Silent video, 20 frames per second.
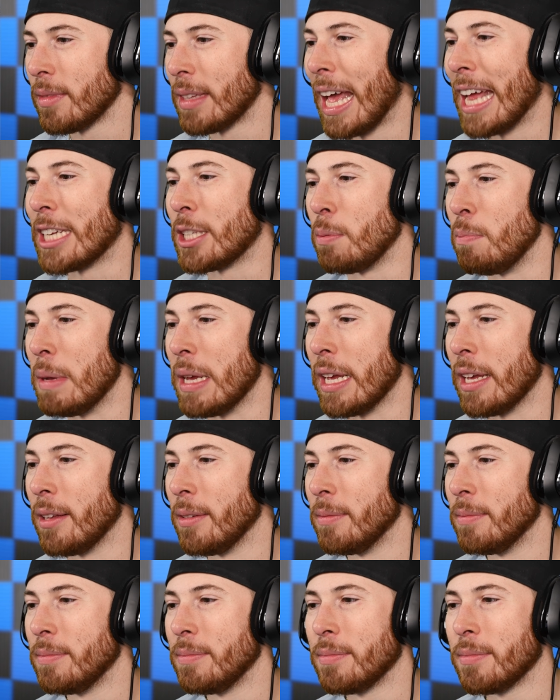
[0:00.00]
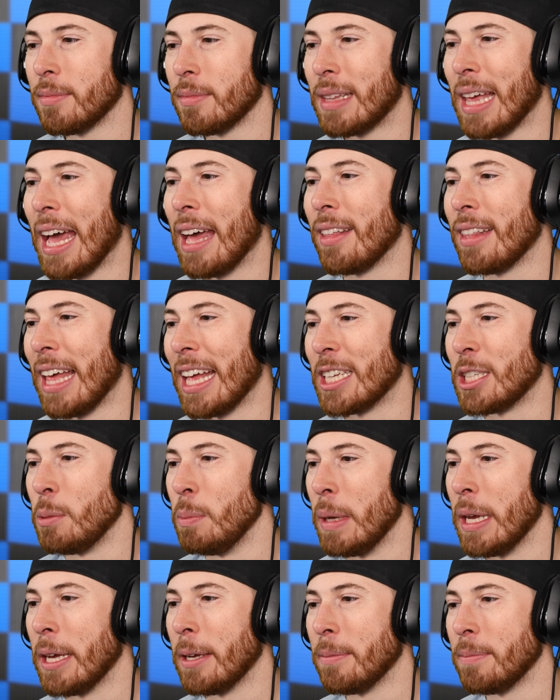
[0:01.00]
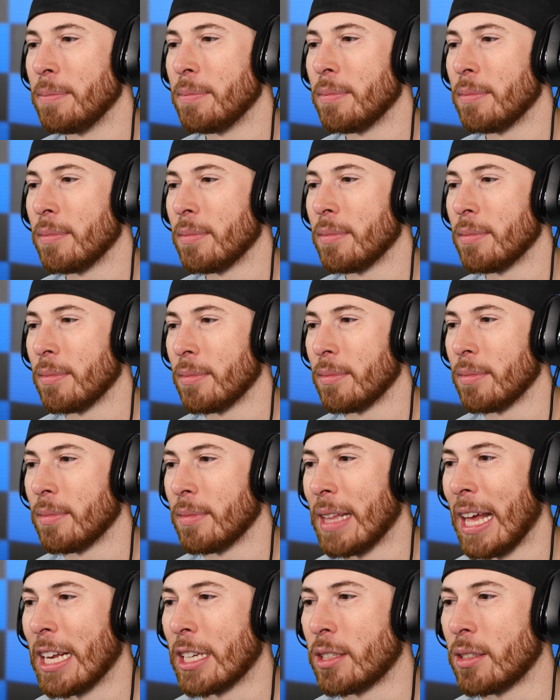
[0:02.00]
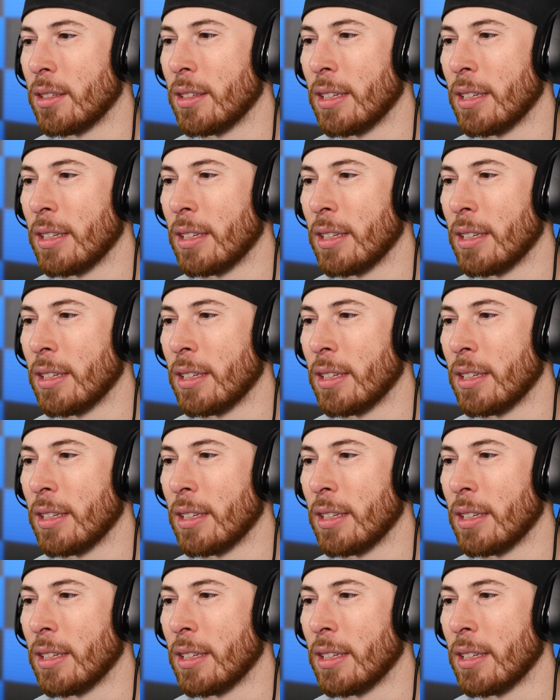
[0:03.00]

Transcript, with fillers: That's me. That... That's me. That's